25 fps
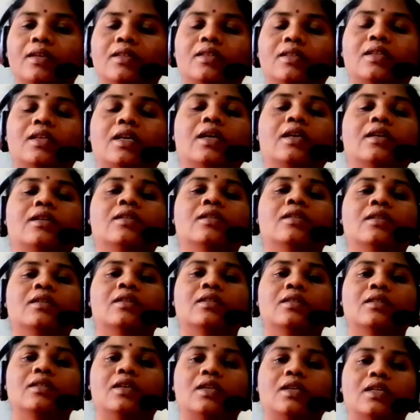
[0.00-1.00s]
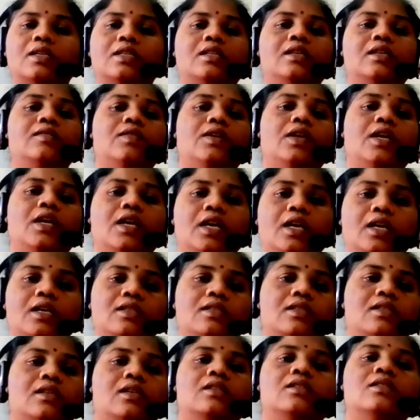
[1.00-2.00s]
Then the receiver again
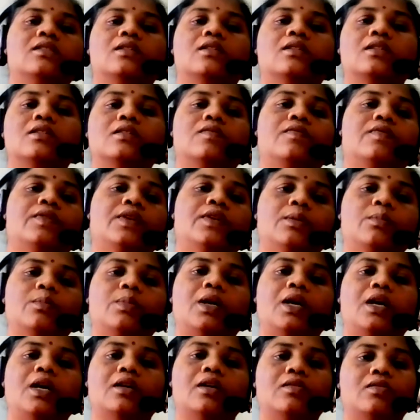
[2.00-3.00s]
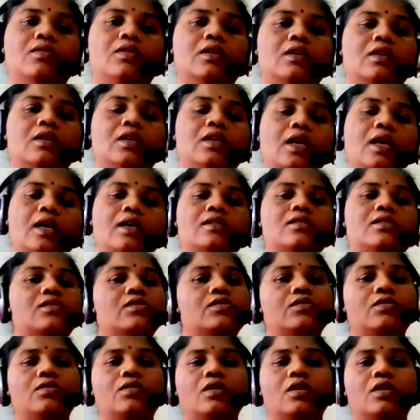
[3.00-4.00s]
sends his feedback or reaction
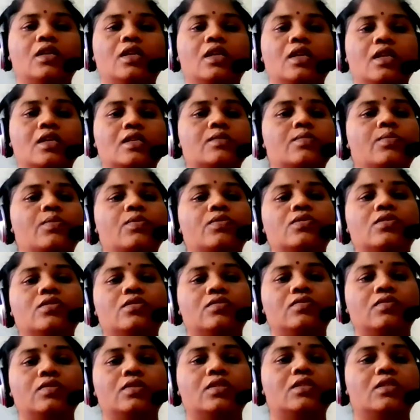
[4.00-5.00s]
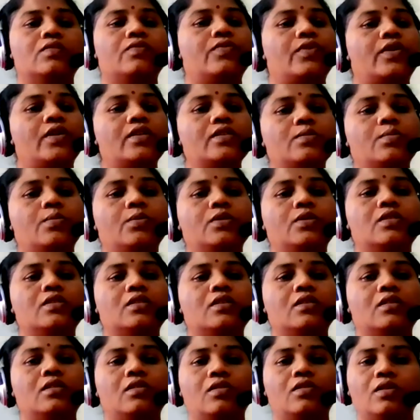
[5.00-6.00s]
or a response towards the first
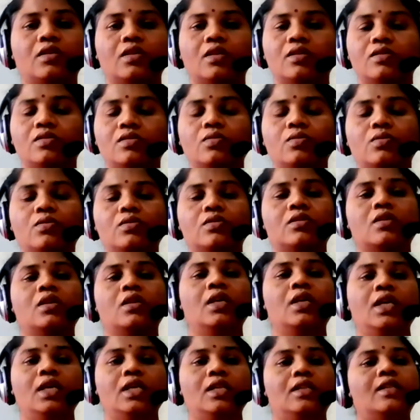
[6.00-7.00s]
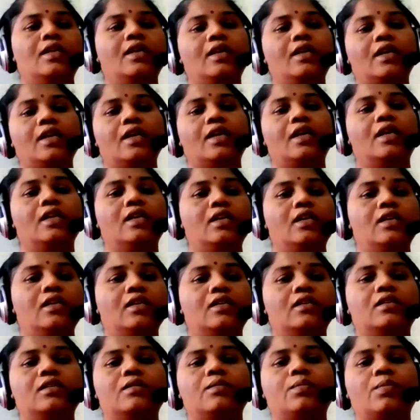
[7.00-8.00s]
person or the source. Then again,
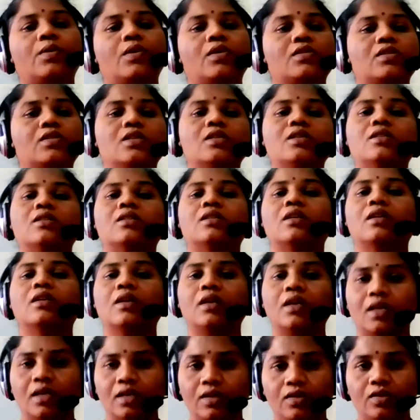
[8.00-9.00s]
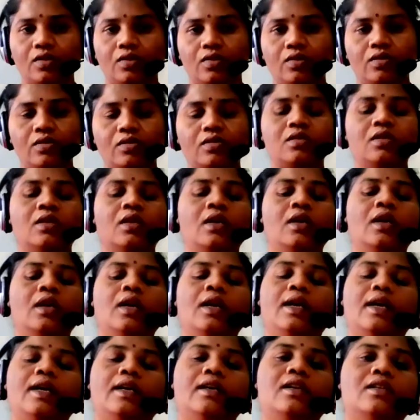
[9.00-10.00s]
the process continues.
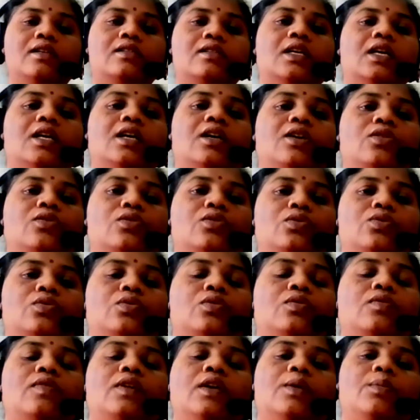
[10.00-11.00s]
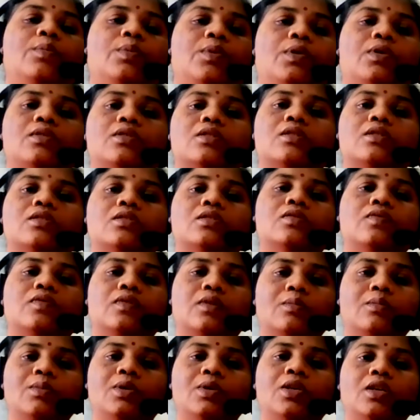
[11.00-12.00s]
It is a two-way process of
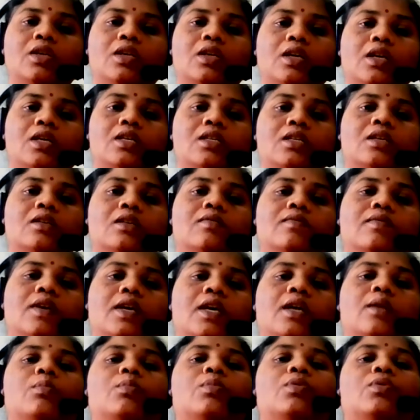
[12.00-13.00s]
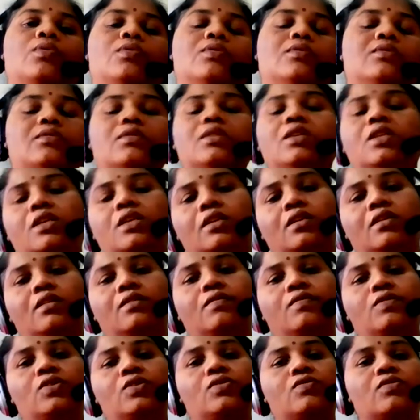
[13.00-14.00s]
communication where both the
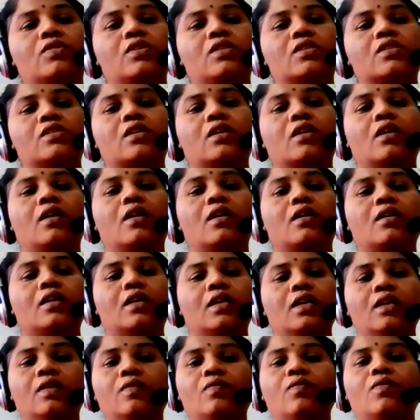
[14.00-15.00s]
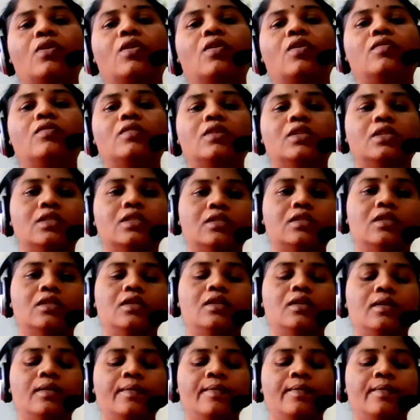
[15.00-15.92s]
individuals are involved in the